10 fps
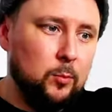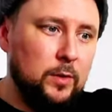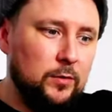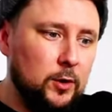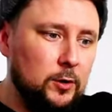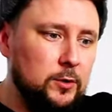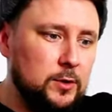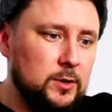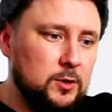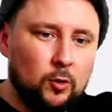We've
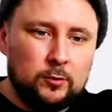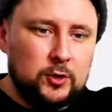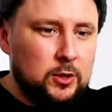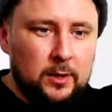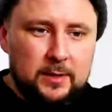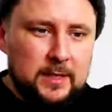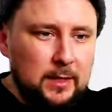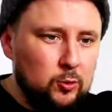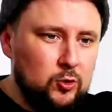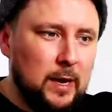used sort of just like the
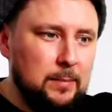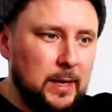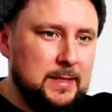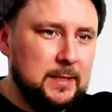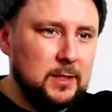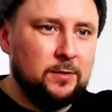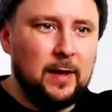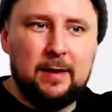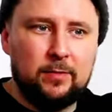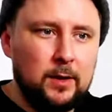single straight blade scissors
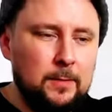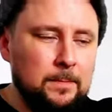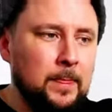forever,